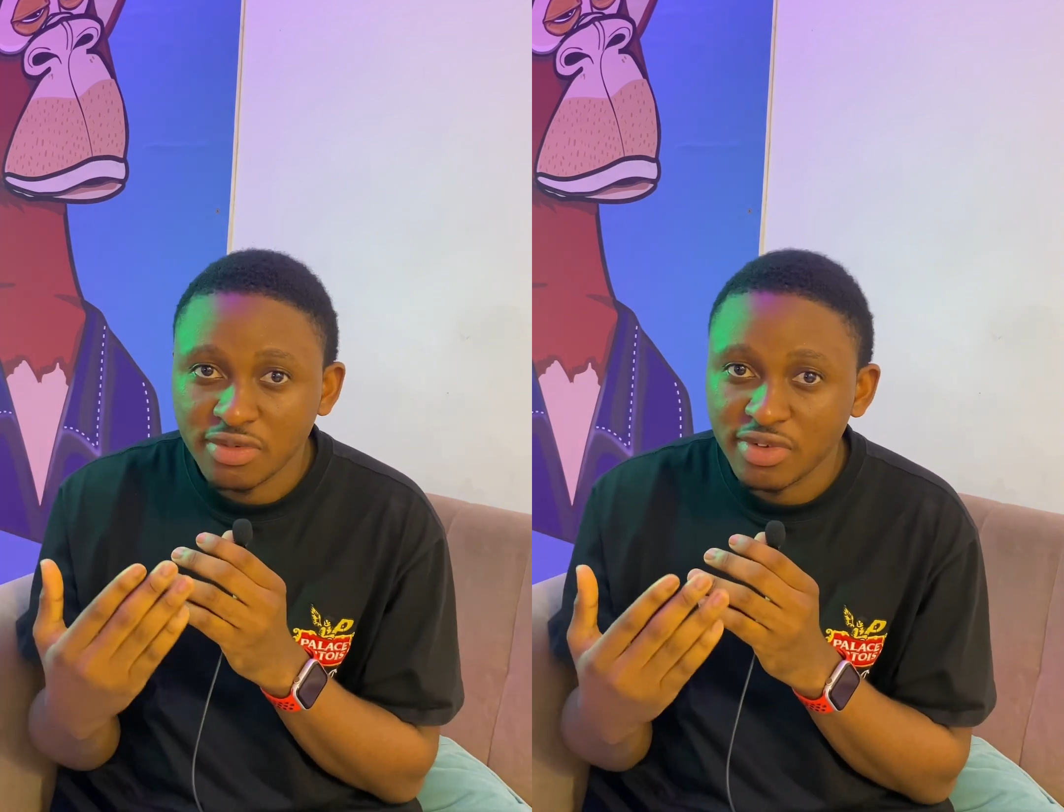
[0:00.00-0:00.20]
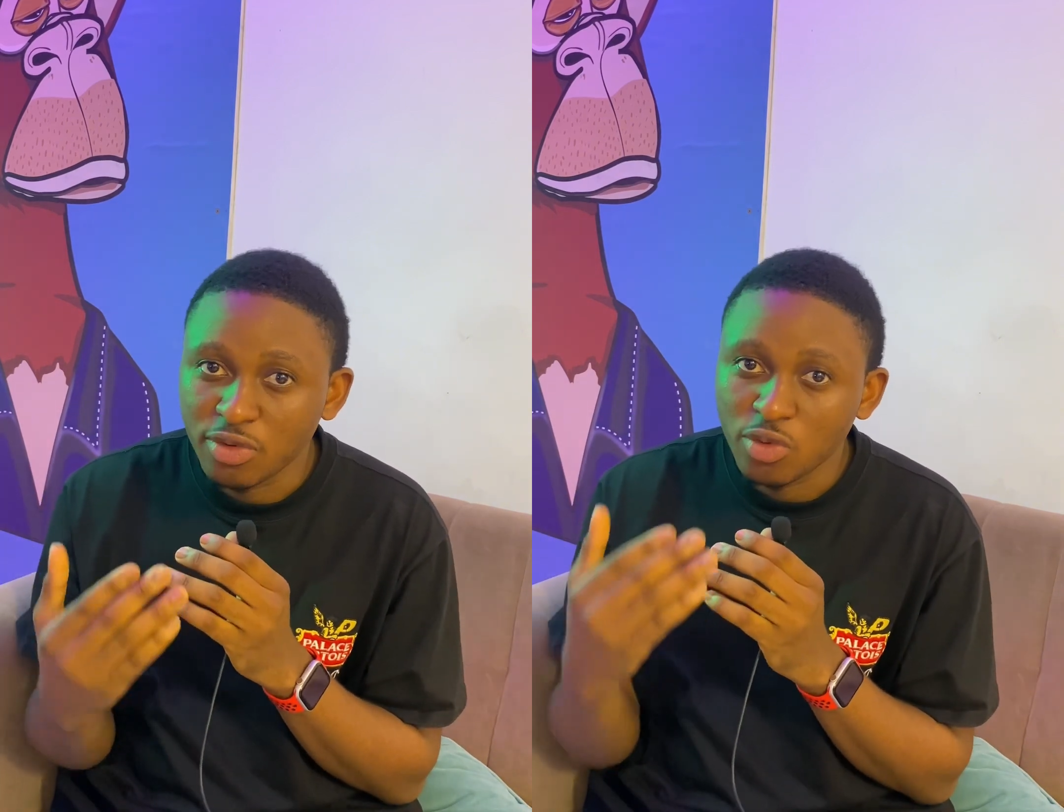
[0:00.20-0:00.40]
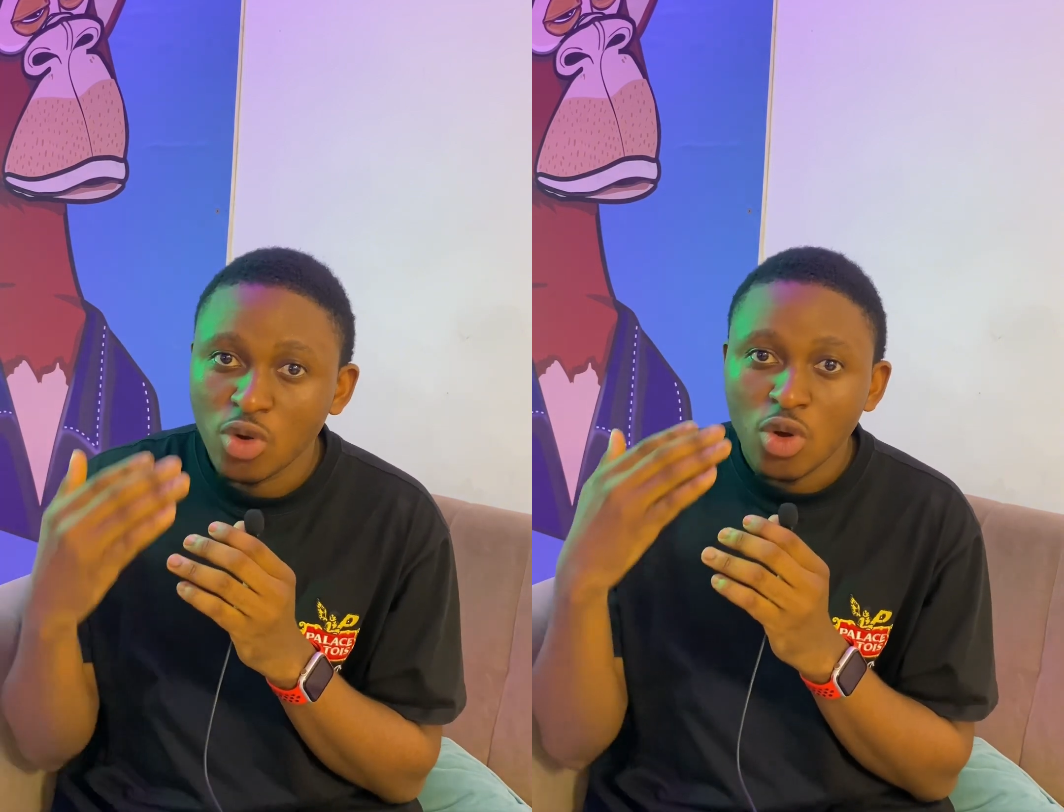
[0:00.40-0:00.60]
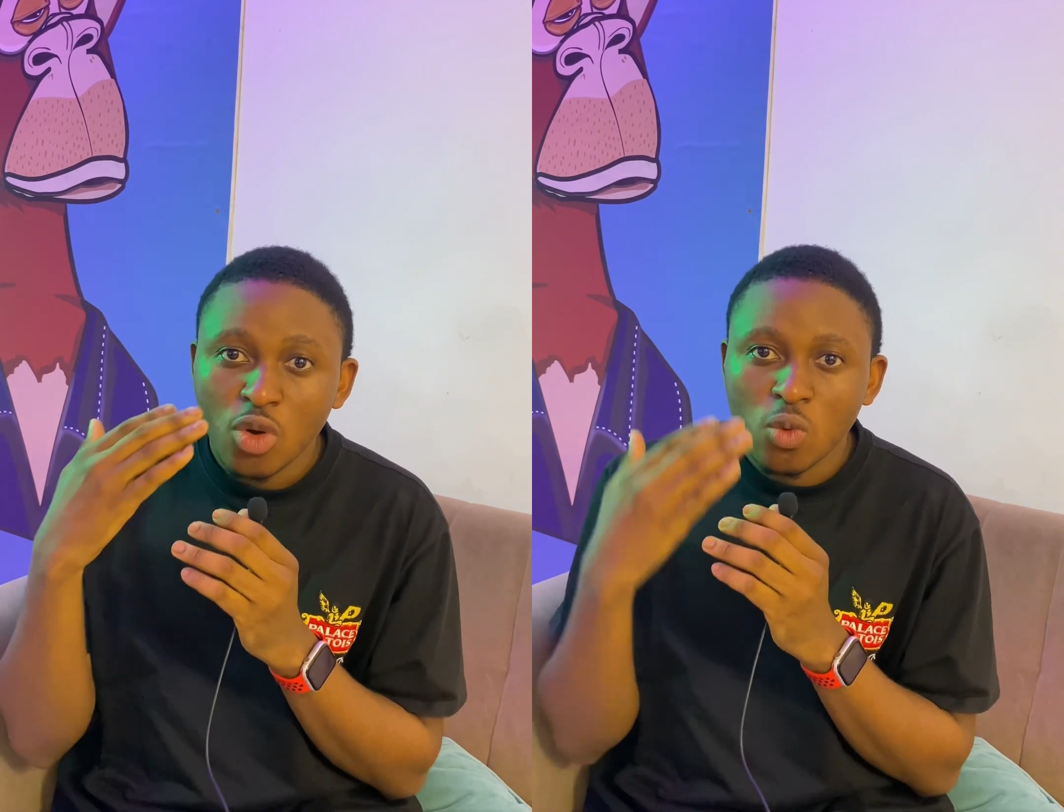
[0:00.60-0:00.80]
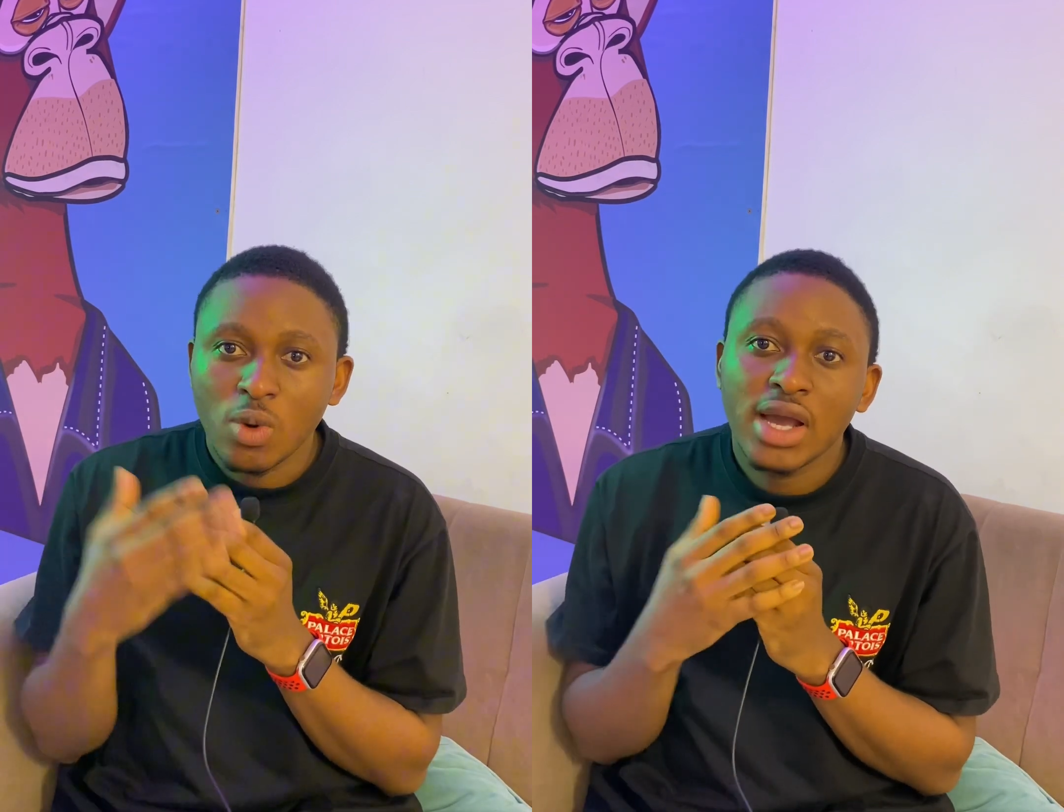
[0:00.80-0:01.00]
firm.
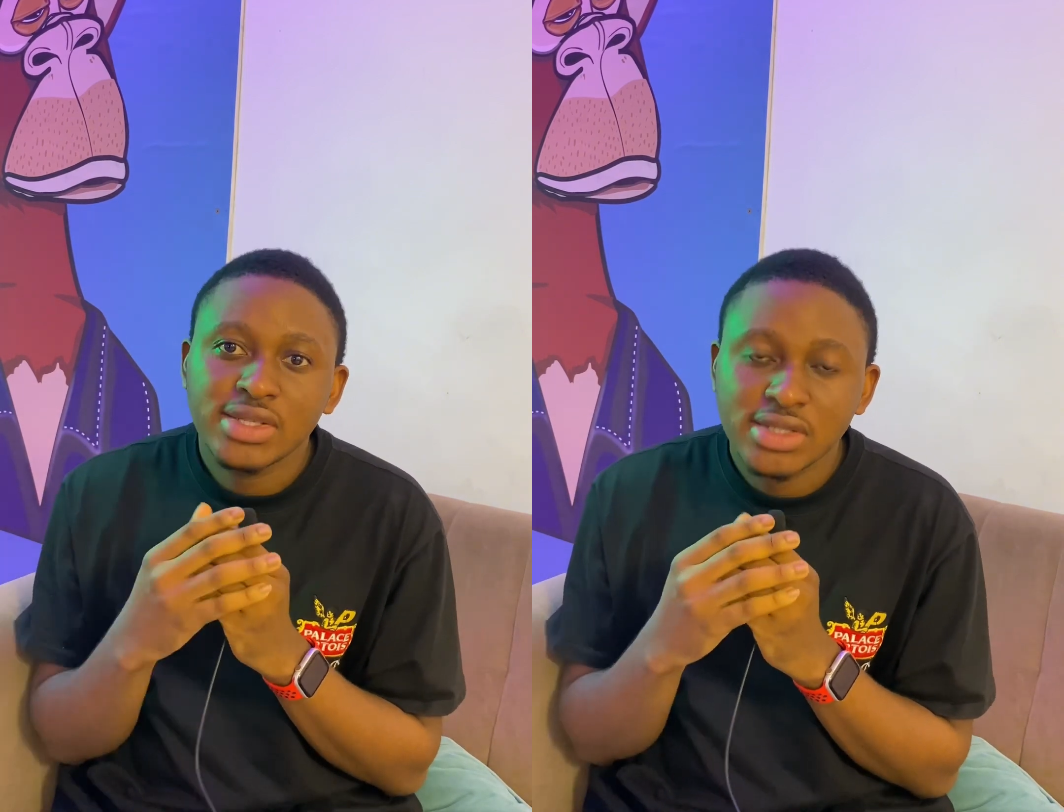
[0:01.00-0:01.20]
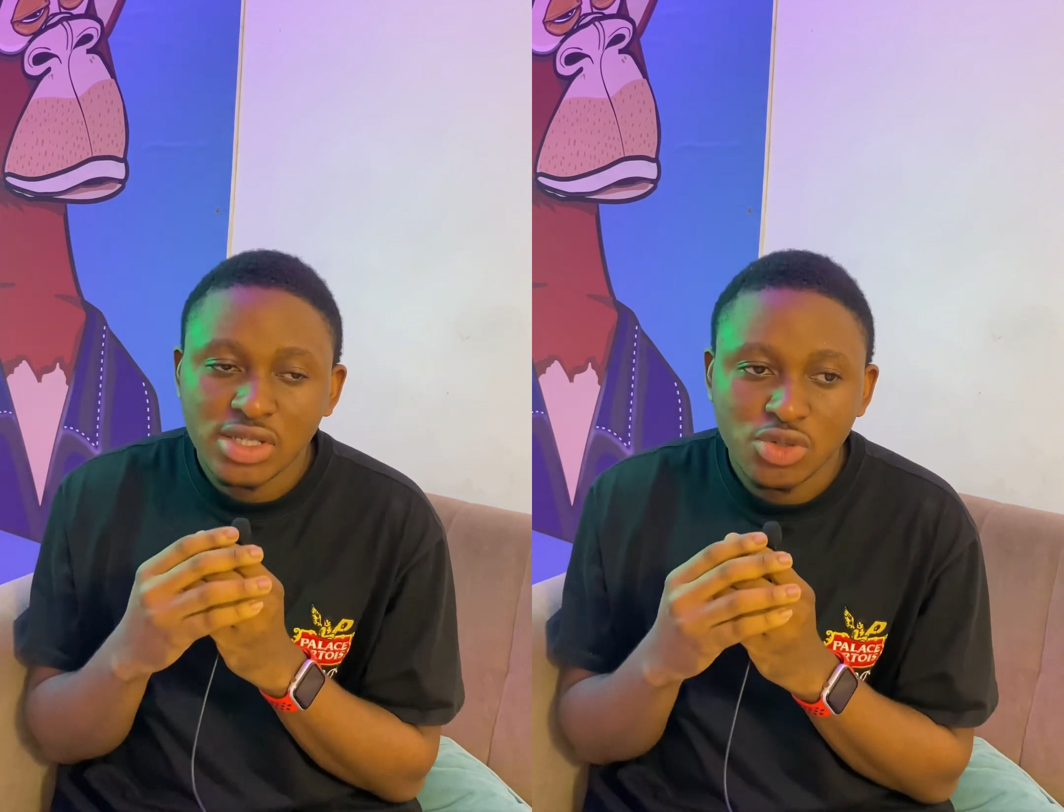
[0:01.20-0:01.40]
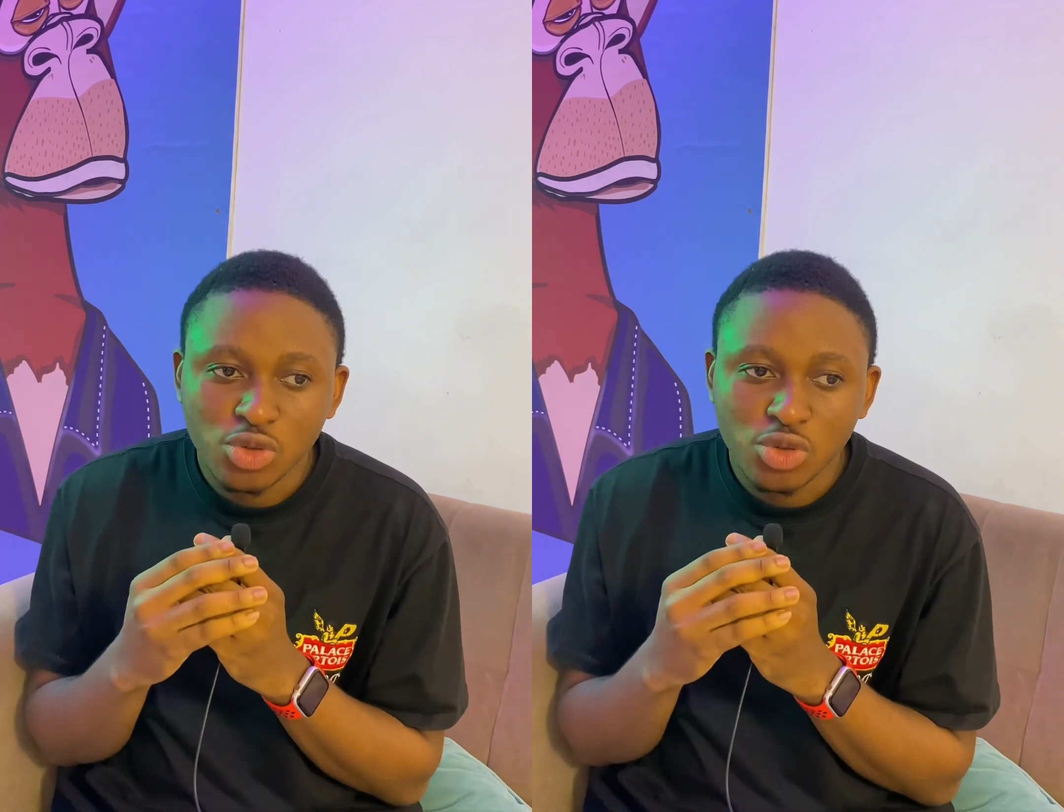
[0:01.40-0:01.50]
Why I say so?